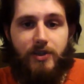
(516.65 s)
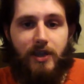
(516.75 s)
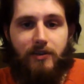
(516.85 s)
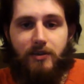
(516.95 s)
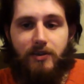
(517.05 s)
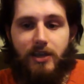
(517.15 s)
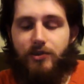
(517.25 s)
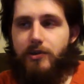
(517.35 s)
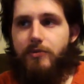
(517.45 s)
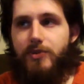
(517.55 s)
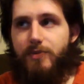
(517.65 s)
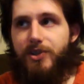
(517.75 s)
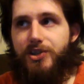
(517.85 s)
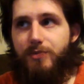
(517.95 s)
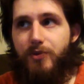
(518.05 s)
and the entry was
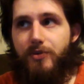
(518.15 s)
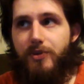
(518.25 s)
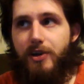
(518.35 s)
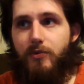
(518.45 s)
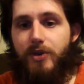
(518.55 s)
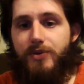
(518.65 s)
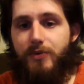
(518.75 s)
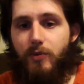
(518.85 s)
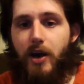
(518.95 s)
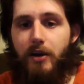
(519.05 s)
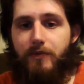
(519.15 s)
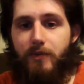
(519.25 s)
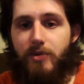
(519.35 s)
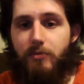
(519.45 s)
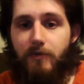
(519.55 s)
much smoother than it was with wild for
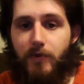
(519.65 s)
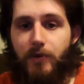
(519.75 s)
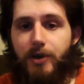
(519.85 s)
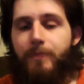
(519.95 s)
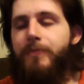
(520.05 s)
me before.